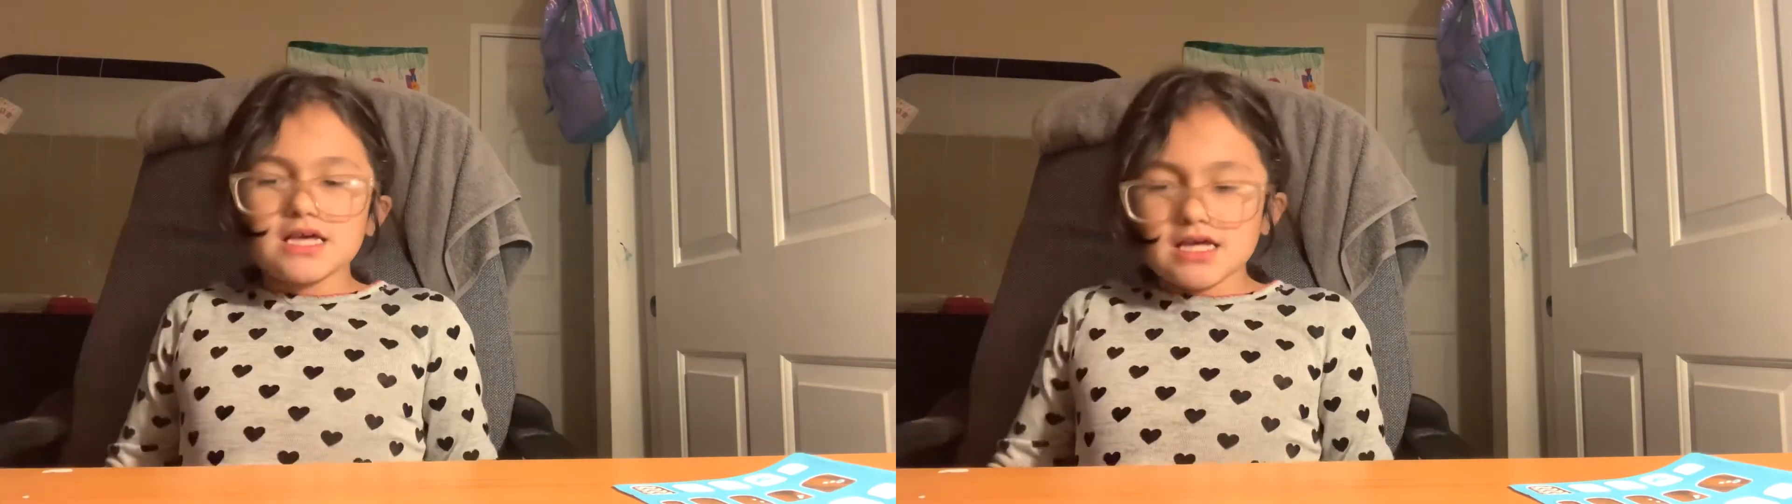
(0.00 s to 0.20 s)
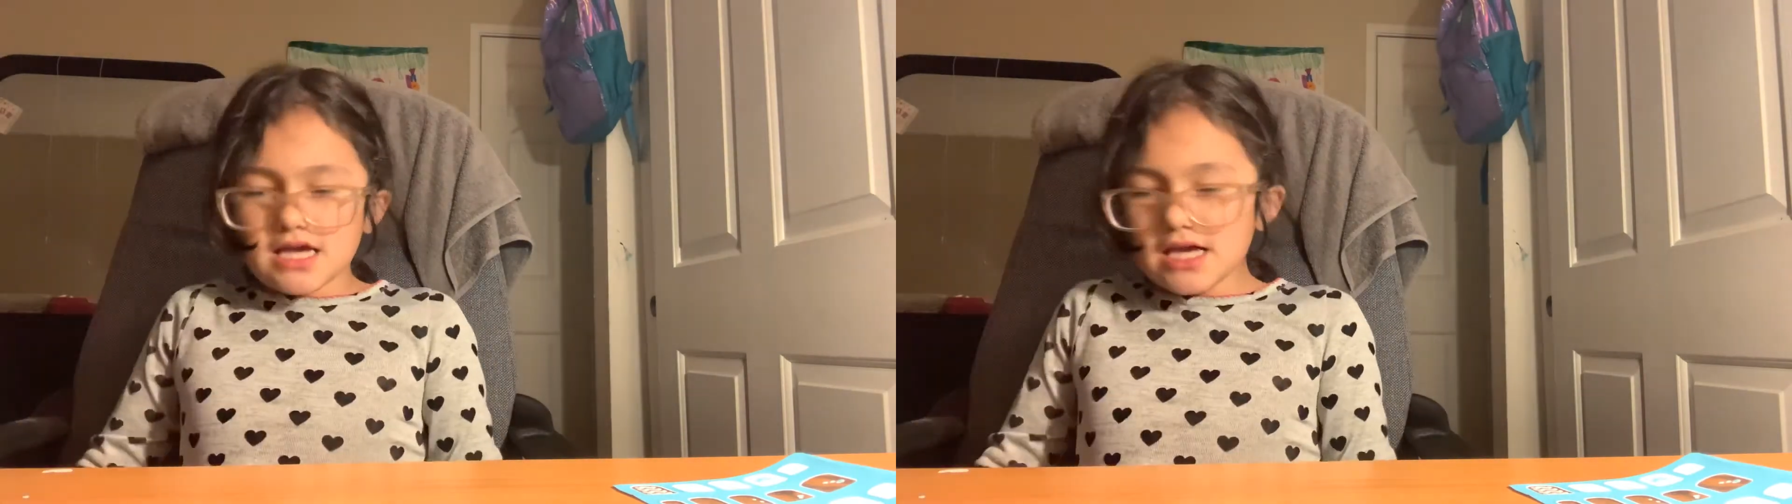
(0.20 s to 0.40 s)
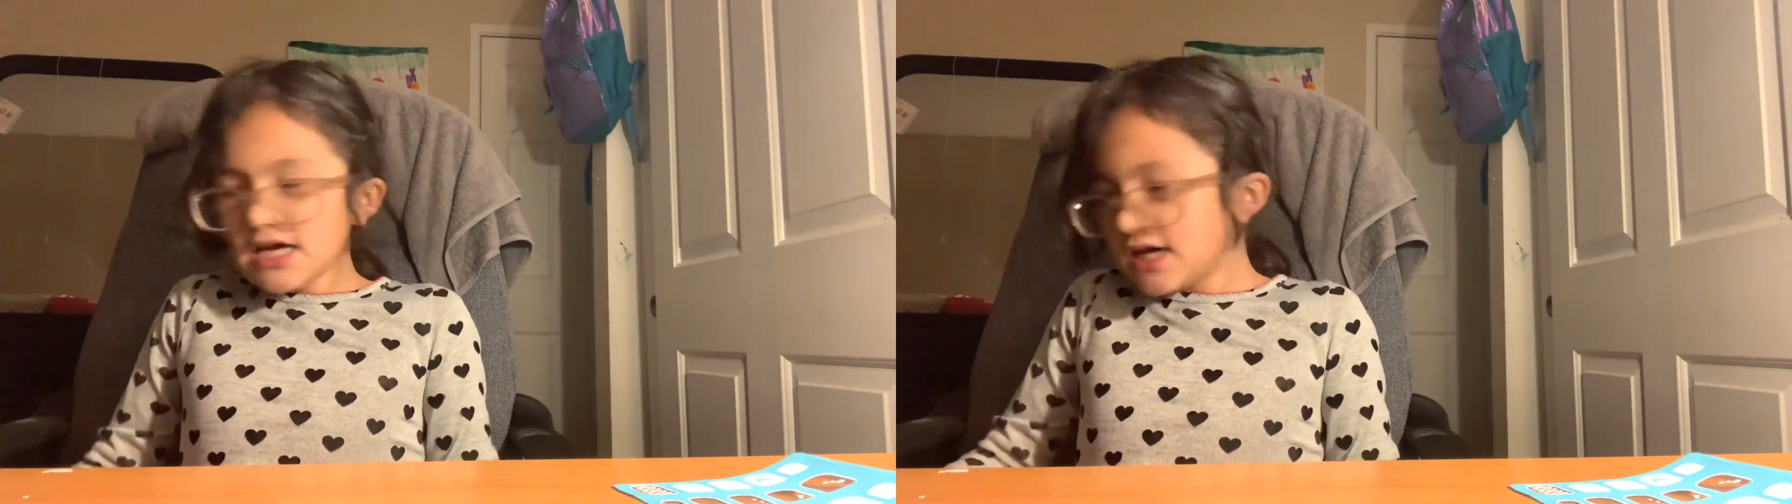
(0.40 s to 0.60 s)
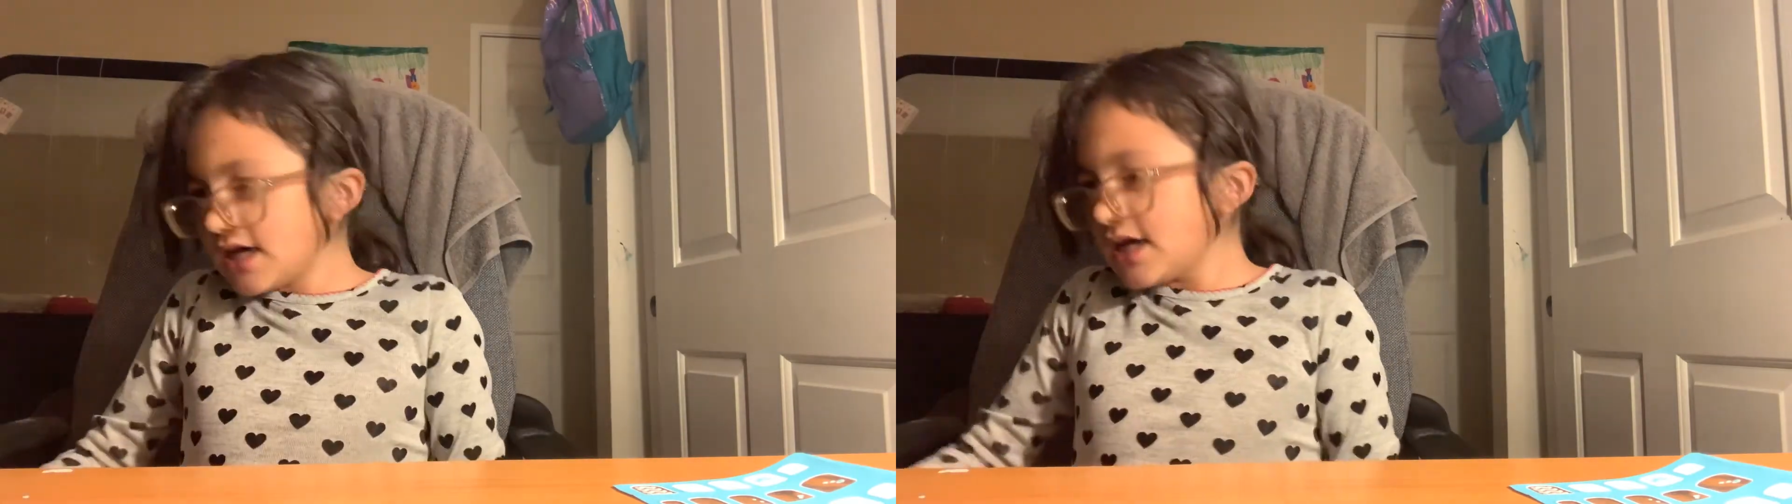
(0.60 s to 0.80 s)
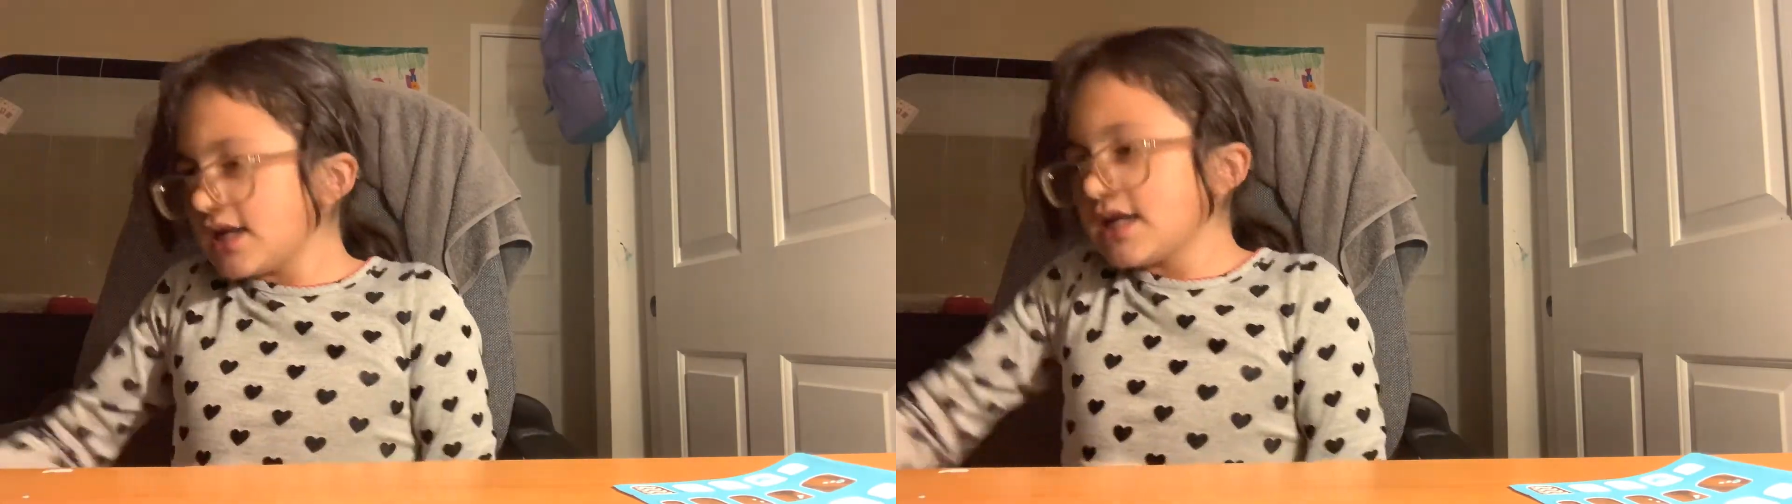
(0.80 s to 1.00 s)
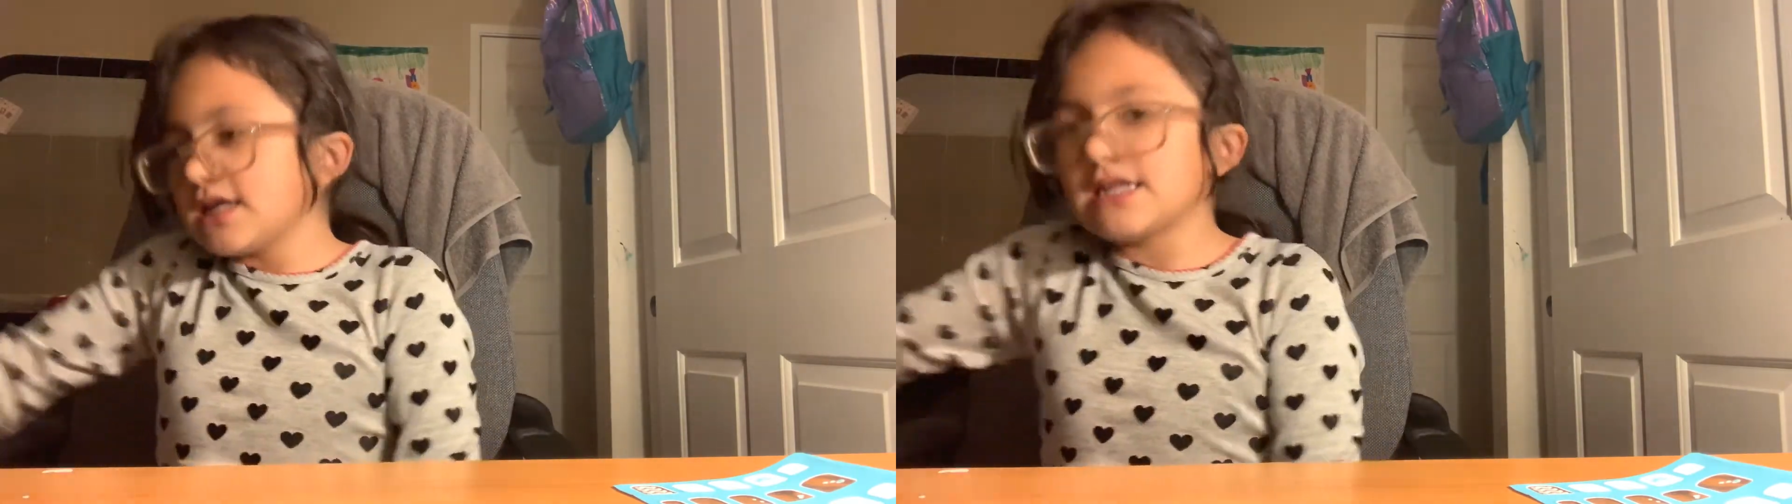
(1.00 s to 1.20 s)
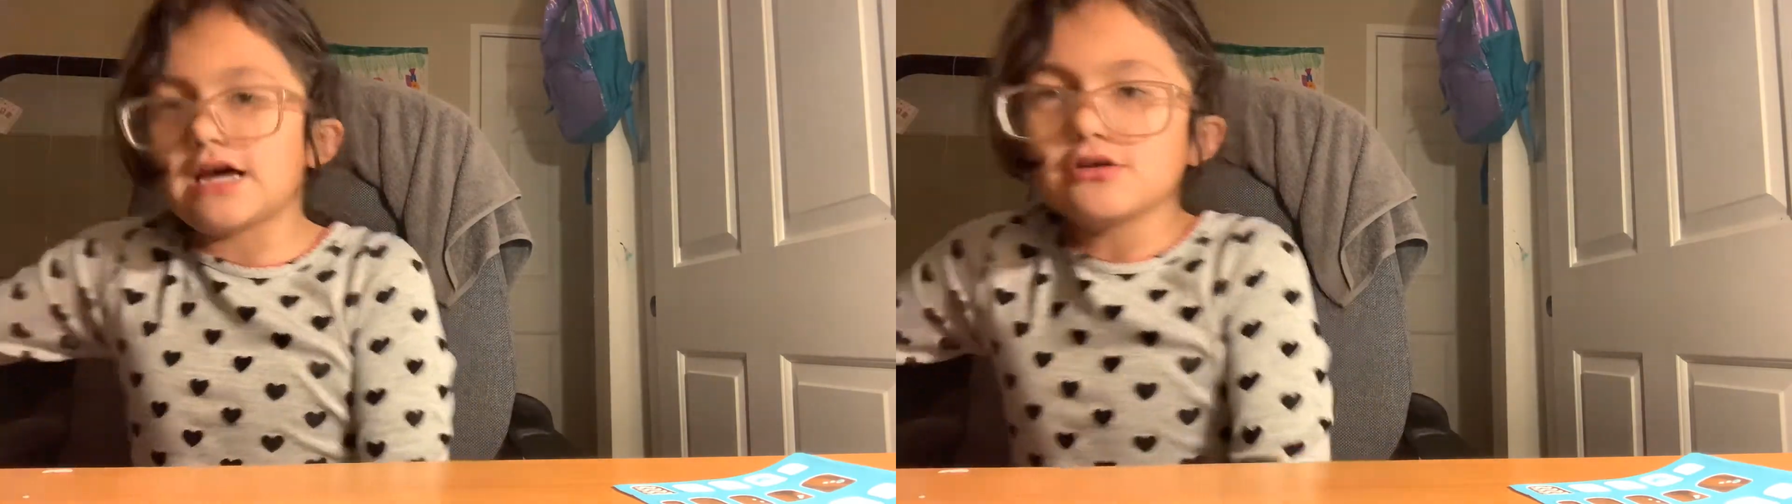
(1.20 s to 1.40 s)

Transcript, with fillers: Okay. Now